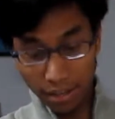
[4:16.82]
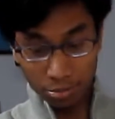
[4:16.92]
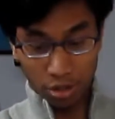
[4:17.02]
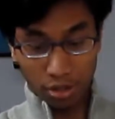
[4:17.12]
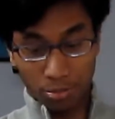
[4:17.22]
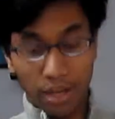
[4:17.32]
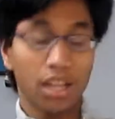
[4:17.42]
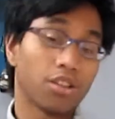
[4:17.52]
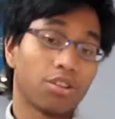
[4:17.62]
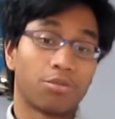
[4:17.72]
it would
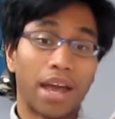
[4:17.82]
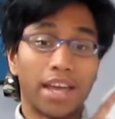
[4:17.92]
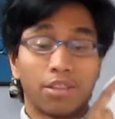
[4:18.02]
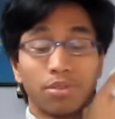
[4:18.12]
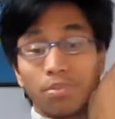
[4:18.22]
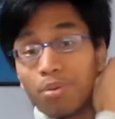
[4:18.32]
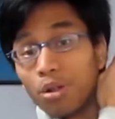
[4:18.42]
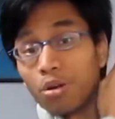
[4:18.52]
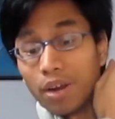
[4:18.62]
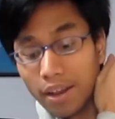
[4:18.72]
really look great with the
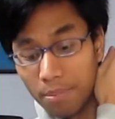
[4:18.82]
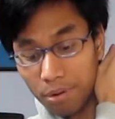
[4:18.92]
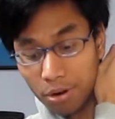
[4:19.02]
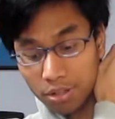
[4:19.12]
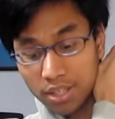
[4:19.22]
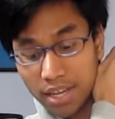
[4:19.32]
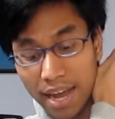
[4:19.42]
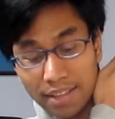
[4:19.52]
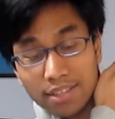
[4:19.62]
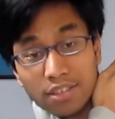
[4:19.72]
polo that I bought
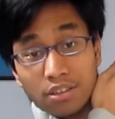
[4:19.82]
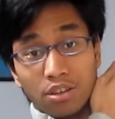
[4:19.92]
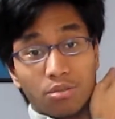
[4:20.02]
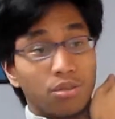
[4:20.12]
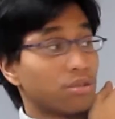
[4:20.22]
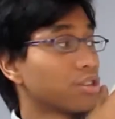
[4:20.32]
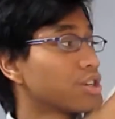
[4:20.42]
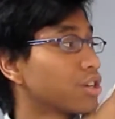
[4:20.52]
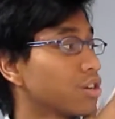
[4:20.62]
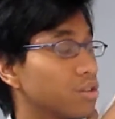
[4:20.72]
at the new look.